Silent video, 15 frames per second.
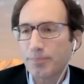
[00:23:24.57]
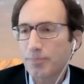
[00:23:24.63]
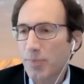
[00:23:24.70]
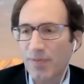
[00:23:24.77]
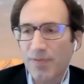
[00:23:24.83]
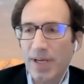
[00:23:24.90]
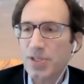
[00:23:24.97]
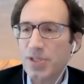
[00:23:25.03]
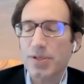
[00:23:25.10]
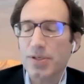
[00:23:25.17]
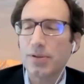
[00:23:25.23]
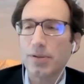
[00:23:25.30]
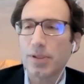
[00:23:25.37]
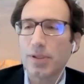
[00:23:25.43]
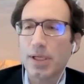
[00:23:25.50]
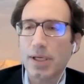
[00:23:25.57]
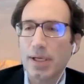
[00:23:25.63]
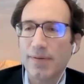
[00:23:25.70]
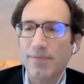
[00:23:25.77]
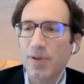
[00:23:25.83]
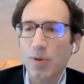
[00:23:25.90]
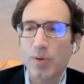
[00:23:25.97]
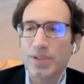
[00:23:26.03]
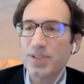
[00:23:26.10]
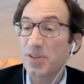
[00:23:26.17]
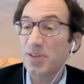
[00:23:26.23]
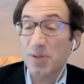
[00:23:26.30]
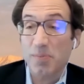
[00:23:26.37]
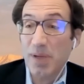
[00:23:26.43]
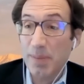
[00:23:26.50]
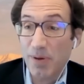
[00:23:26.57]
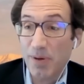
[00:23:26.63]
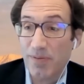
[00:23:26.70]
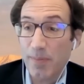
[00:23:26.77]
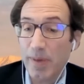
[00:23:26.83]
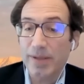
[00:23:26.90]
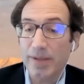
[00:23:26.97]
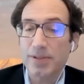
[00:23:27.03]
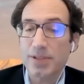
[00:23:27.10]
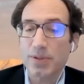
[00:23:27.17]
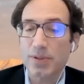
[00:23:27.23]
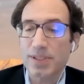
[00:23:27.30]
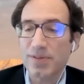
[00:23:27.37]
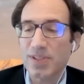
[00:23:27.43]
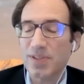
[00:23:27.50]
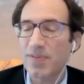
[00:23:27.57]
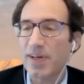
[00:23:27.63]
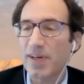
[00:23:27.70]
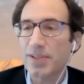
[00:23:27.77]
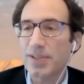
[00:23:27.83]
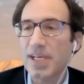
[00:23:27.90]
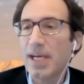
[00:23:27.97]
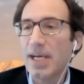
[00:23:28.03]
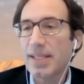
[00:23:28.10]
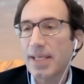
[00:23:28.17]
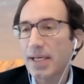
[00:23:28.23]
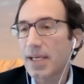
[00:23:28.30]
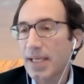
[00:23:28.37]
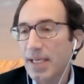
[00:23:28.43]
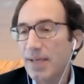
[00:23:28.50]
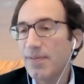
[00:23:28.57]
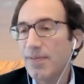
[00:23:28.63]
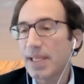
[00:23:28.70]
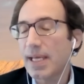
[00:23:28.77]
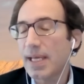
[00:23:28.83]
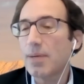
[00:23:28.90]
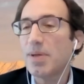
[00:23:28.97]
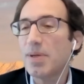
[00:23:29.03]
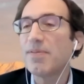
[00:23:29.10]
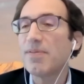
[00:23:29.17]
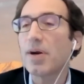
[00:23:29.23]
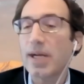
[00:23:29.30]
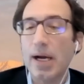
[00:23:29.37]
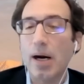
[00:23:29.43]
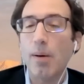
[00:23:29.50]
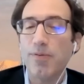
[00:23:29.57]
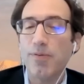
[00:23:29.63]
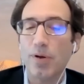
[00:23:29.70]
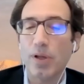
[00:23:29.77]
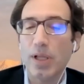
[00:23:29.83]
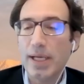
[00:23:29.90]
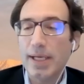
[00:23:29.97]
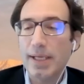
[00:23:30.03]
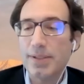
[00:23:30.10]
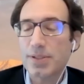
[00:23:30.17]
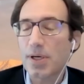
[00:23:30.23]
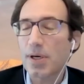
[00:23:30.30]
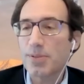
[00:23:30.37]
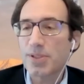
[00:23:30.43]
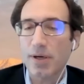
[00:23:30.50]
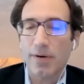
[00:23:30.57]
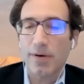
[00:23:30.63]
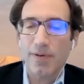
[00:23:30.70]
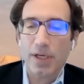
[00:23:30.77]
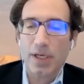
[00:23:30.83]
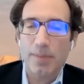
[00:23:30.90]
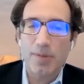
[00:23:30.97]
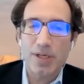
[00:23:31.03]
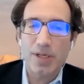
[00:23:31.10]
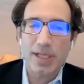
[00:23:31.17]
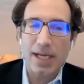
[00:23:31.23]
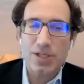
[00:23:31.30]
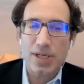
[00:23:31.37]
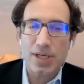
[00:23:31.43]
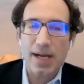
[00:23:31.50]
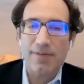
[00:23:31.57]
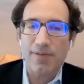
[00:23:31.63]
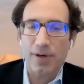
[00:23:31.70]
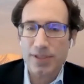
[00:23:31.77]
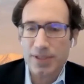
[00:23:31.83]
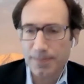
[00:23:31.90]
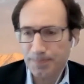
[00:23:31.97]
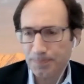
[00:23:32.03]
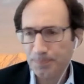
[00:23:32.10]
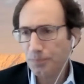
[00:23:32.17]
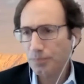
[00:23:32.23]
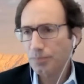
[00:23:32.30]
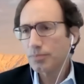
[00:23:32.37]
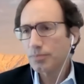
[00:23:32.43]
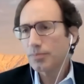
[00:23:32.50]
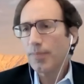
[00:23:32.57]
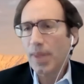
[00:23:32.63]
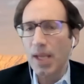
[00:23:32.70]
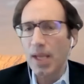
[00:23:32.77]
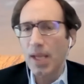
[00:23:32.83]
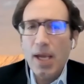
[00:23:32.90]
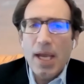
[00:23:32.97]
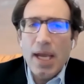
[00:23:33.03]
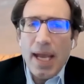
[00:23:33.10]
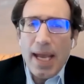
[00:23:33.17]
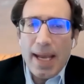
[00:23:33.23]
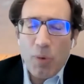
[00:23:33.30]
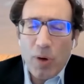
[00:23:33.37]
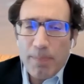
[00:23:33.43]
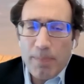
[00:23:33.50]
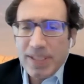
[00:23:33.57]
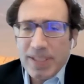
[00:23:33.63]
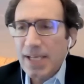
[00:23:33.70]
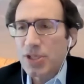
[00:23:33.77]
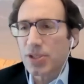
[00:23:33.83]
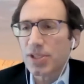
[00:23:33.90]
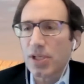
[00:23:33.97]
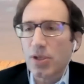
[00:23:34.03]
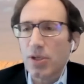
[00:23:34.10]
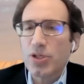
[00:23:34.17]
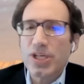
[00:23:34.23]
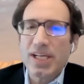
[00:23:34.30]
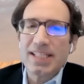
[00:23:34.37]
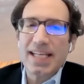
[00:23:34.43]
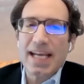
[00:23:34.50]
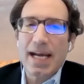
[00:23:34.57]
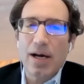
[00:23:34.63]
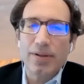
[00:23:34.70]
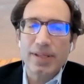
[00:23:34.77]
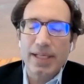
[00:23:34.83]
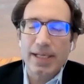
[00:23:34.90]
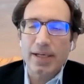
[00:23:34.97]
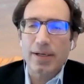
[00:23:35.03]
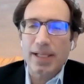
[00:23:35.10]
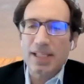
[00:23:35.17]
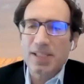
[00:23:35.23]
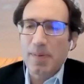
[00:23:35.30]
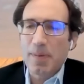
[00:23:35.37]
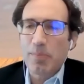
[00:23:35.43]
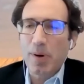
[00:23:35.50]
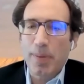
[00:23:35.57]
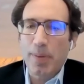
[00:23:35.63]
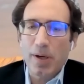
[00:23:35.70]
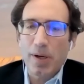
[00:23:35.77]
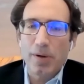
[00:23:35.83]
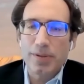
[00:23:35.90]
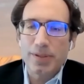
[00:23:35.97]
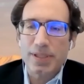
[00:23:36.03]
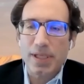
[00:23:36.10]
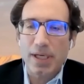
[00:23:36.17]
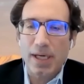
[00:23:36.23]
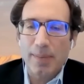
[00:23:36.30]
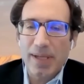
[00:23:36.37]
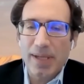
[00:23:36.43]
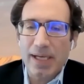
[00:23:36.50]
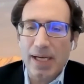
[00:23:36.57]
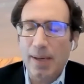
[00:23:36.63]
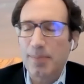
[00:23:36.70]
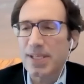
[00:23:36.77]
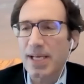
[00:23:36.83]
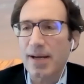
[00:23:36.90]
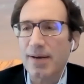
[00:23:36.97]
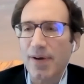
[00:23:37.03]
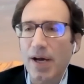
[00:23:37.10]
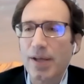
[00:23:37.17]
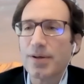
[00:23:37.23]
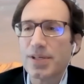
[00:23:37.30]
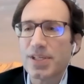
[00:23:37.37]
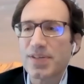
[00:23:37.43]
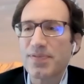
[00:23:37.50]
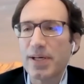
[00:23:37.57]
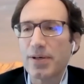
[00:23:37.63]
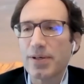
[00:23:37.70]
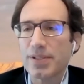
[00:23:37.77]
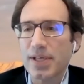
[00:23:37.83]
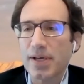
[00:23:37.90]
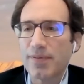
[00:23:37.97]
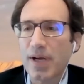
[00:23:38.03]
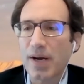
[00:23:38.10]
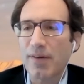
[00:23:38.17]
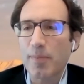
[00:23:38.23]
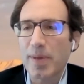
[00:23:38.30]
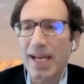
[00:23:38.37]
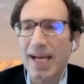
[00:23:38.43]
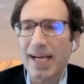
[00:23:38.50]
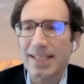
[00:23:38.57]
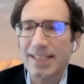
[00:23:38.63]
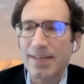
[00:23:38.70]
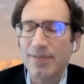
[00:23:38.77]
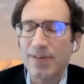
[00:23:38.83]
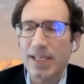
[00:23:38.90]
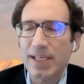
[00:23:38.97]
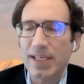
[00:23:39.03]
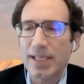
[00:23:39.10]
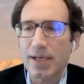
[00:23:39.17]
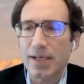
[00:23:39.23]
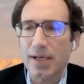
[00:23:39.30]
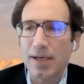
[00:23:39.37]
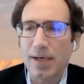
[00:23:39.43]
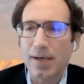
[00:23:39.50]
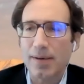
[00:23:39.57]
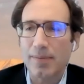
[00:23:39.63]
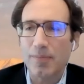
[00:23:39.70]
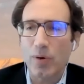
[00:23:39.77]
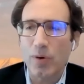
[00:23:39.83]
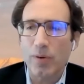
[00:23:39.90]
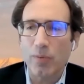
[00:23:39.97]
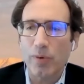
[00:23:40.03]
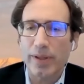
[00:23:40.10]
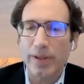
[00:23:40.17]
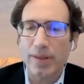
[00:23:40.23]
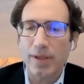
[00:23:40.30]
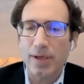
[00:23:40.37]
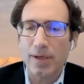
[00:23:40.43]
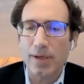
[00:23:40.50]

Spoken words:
professional influencers, or people from other sorts of spheres that could be very helpful in terms of our communication efforts. And one potential solution that's out there, that's been proposed, that comes out of other spheres of government activity, more with